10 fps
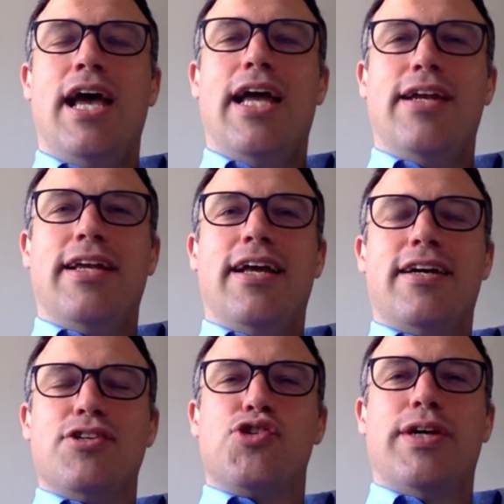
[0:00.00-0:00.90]
in
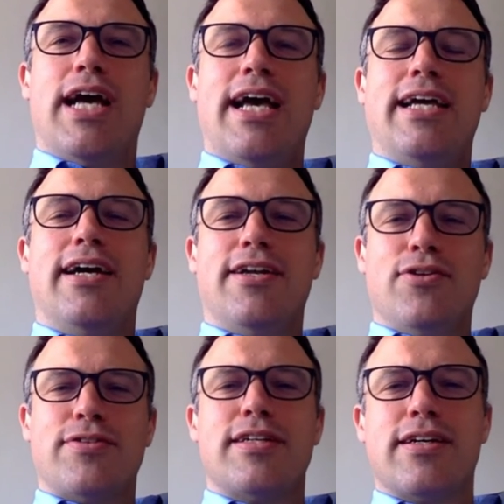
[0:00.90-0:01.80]
country A and
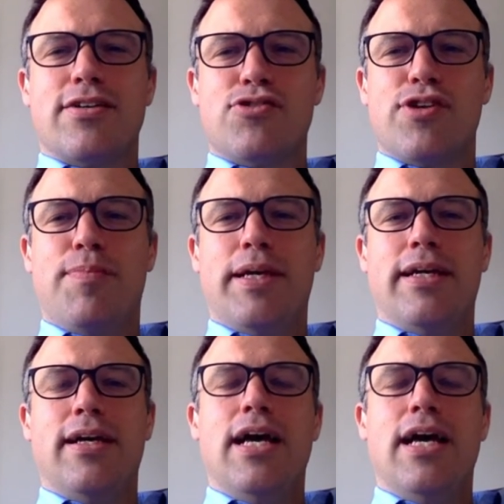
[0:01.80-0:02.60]
not in country B.